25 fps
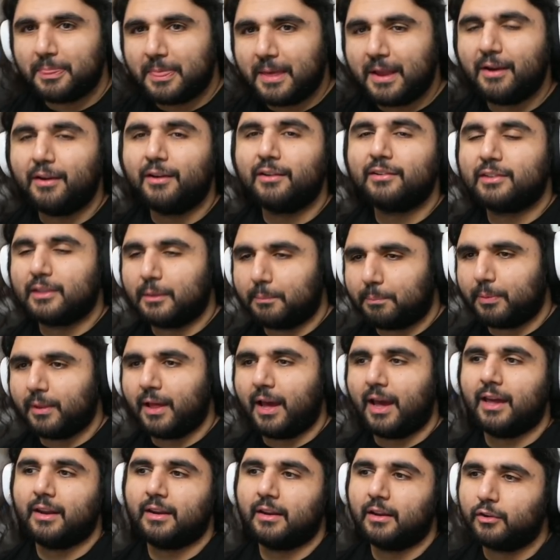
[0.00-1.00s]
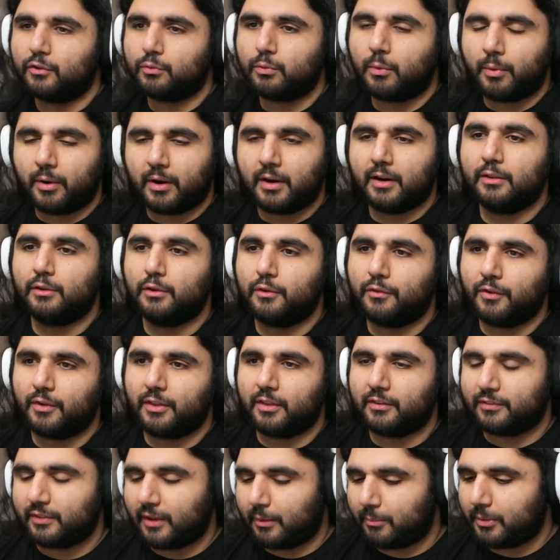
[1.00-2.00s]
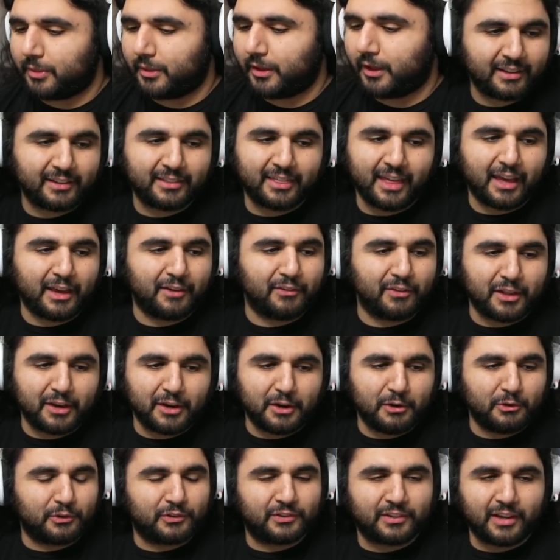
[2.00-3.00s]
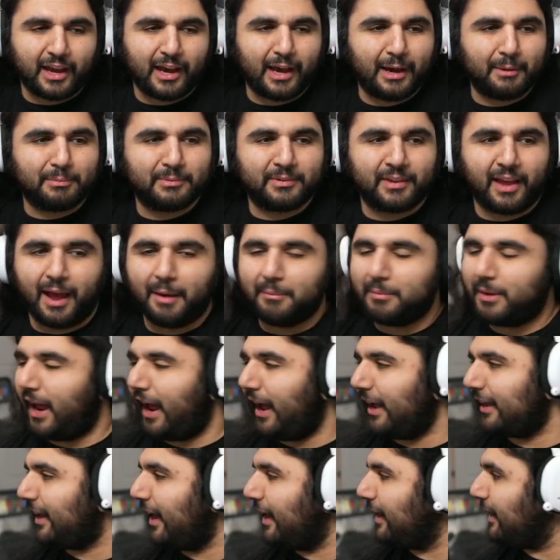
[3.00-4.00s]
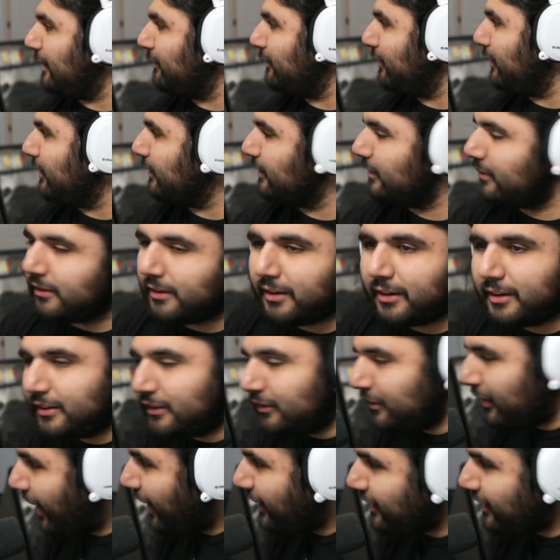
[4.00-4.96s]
Here's the plan. Here's what we're gonna do for the subathon. Thank you for the new subs. I mean, I can't even, dude. I,